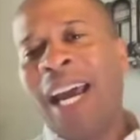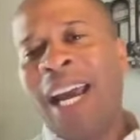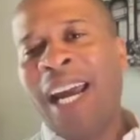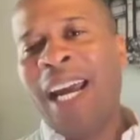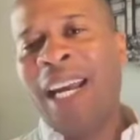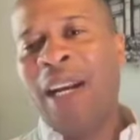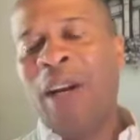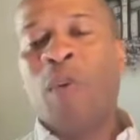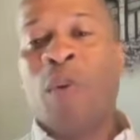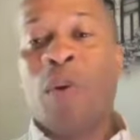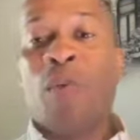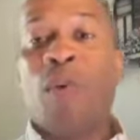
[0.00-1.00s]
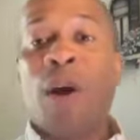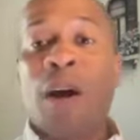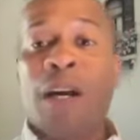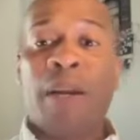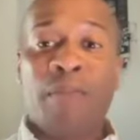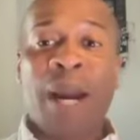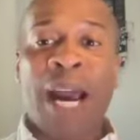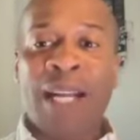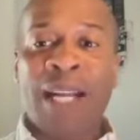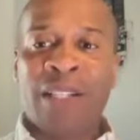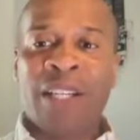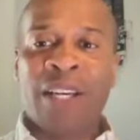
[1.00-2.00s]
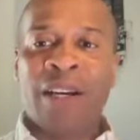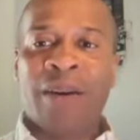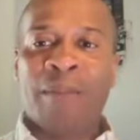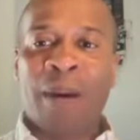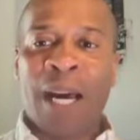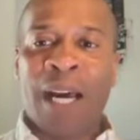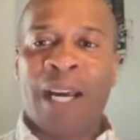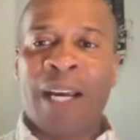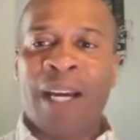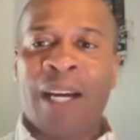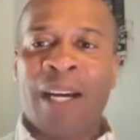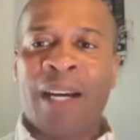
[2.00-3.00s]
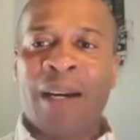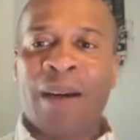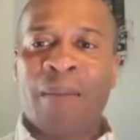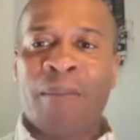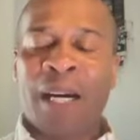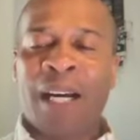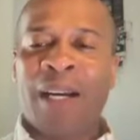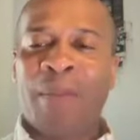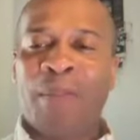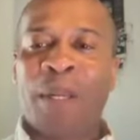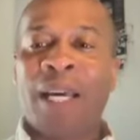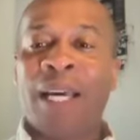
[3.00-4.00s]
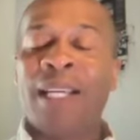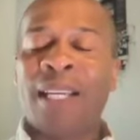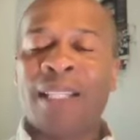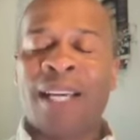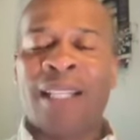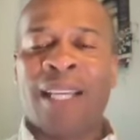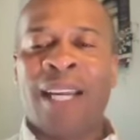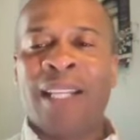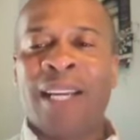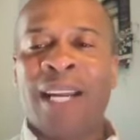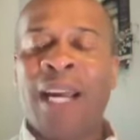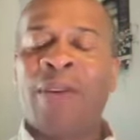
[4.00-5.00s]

And we're walking back to my uh, my place at the, at the end of the night.